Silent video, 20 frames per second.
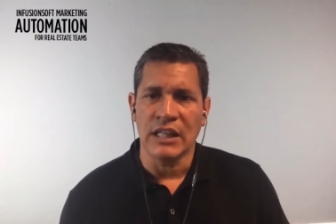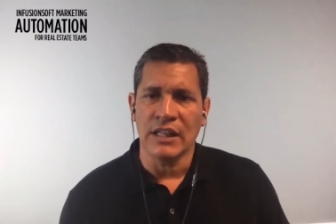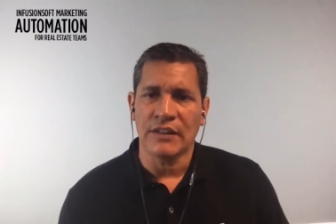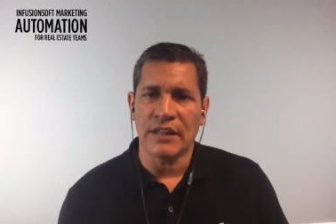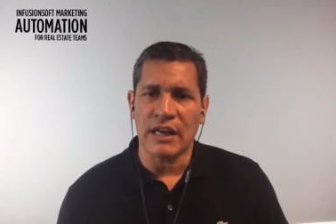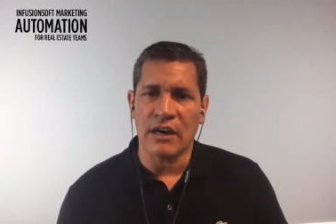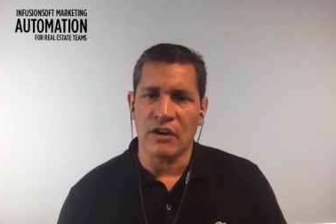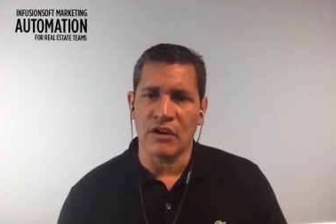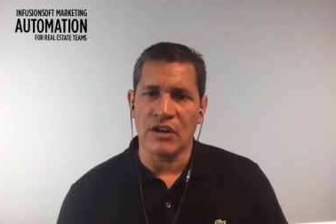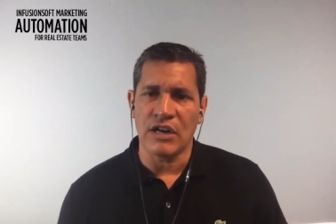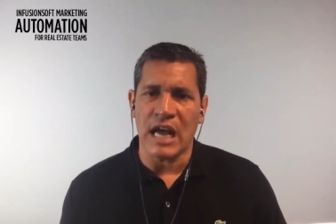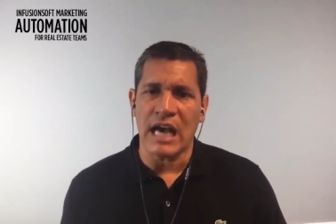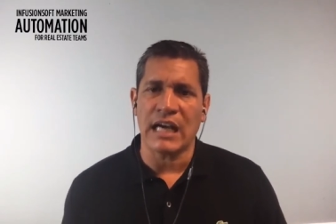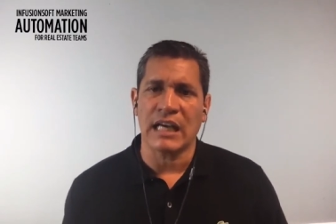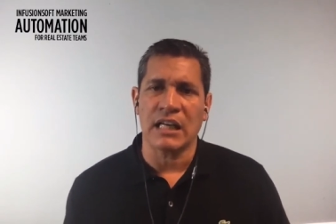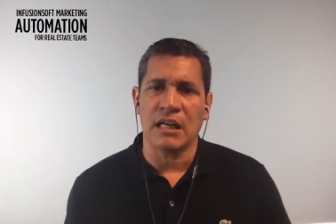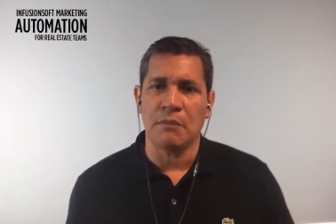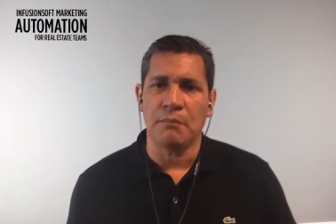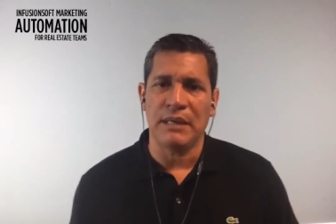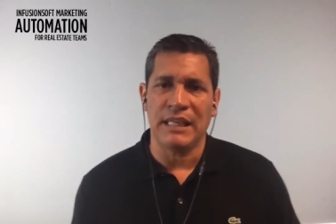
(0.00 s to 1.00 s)
that are not
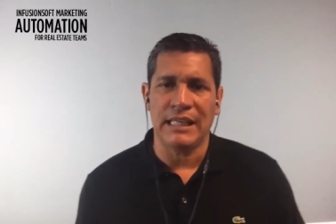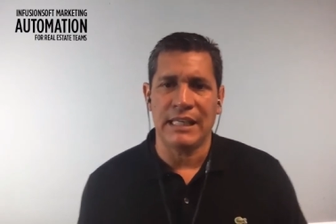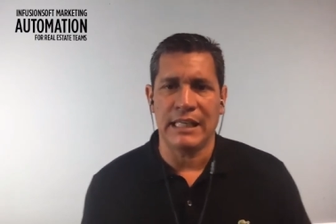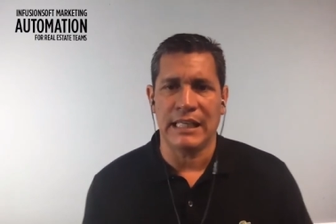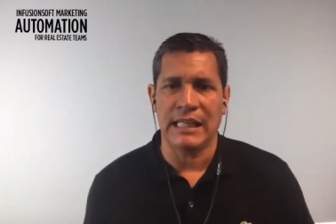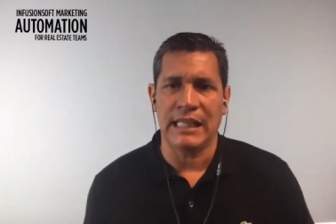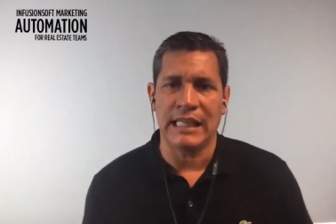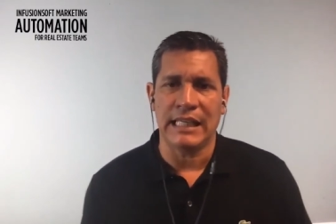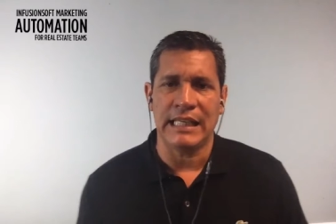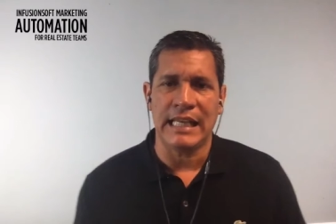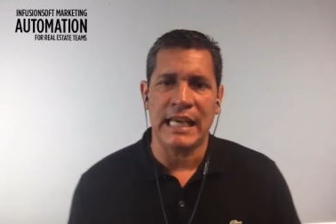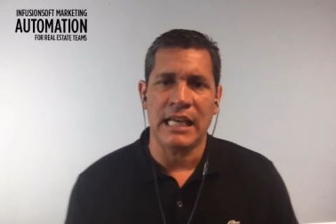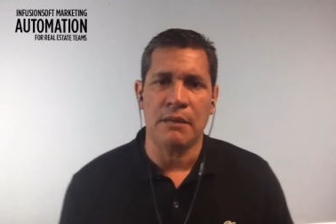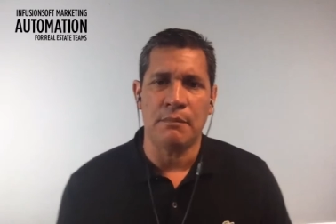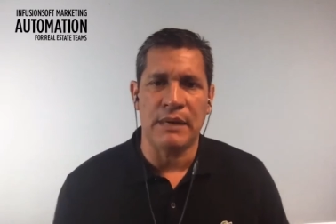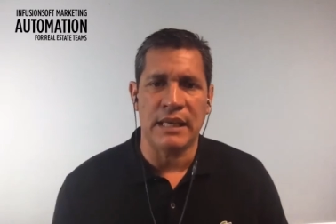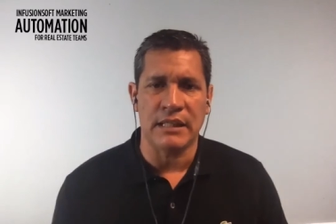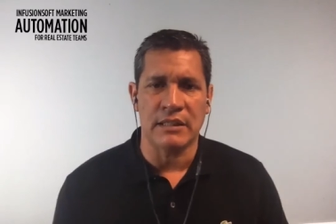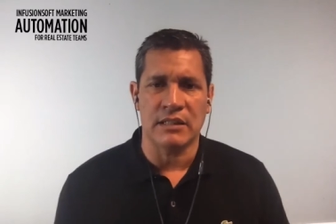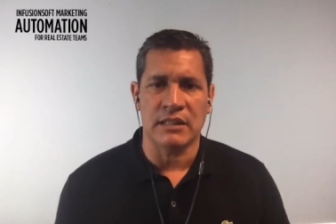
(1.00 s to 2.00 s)
going to be in any
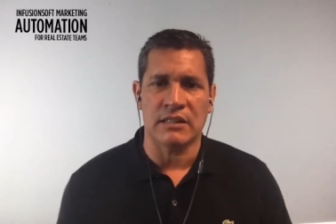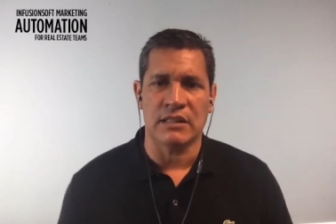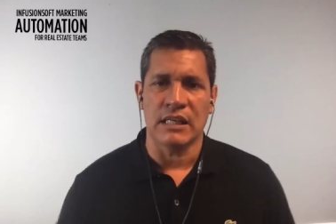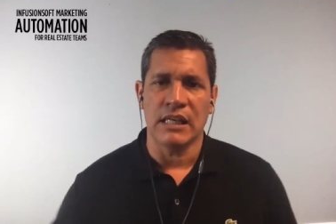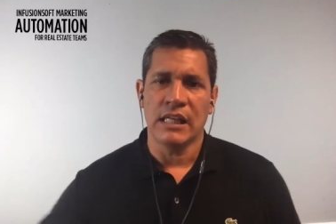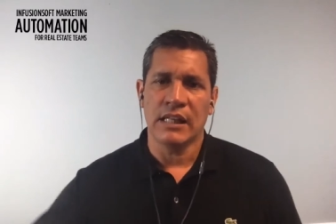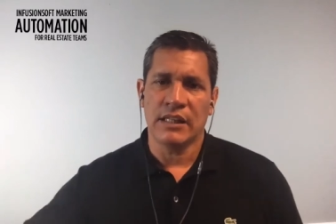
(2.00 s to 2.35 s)
databases.